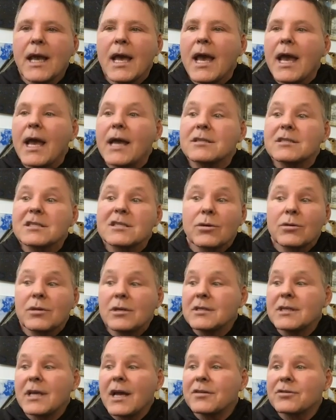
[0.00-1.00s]
And so
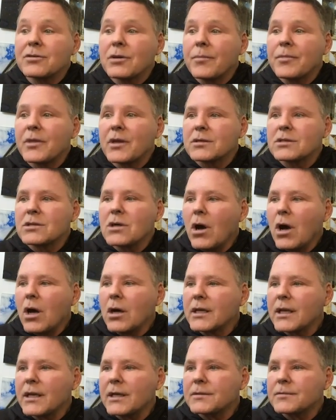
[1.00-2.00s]
these guys are up there
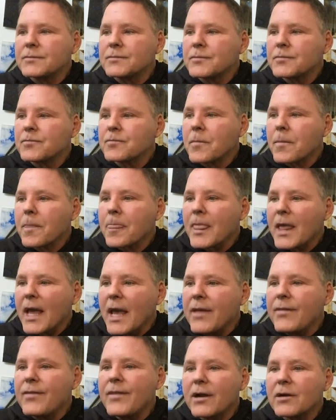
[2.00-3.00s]
talking,
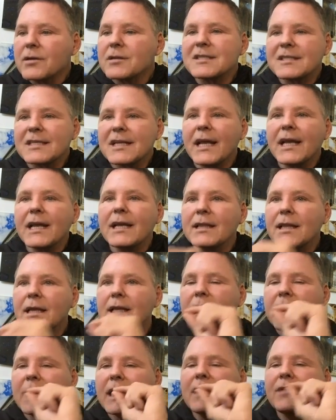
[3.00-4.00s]
and they're saying
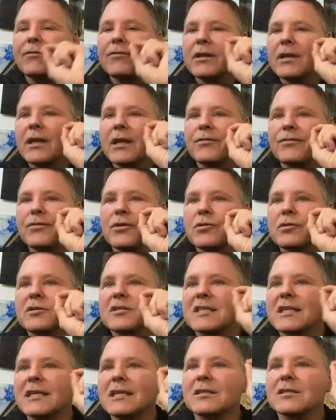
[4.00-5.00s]
that even if you
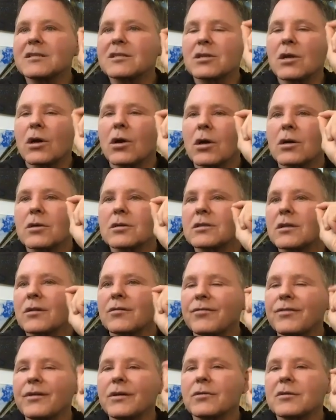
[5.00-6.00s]
see stars and
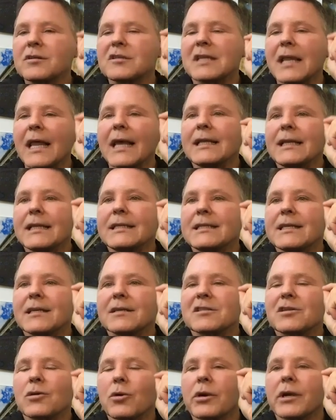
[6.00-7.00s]
feel slightly
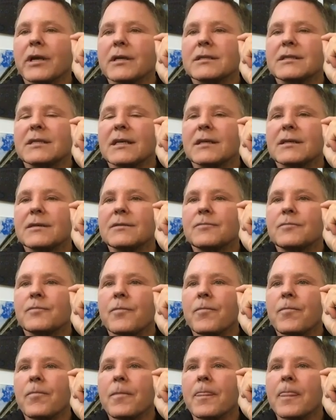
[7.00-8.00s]
disoriented,
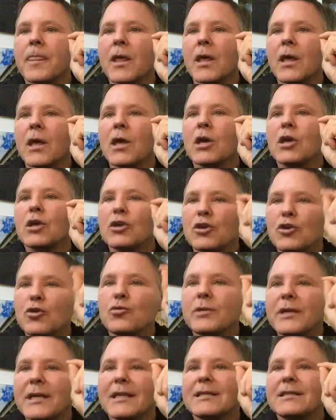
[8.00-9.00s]
you
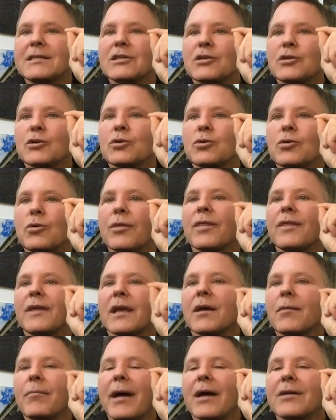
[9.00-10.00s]
need to
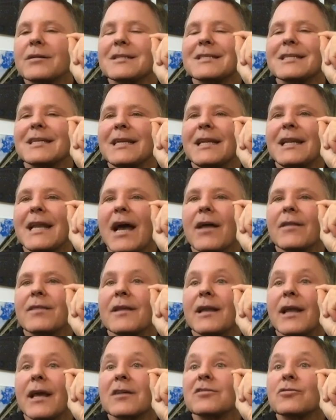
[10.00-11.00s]
think about sitting out the
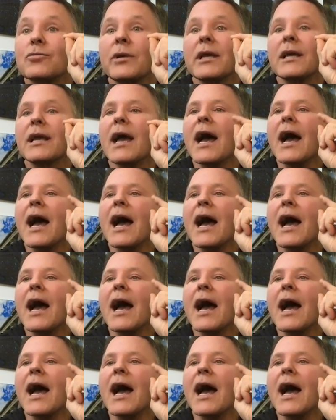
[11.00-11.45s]
next week.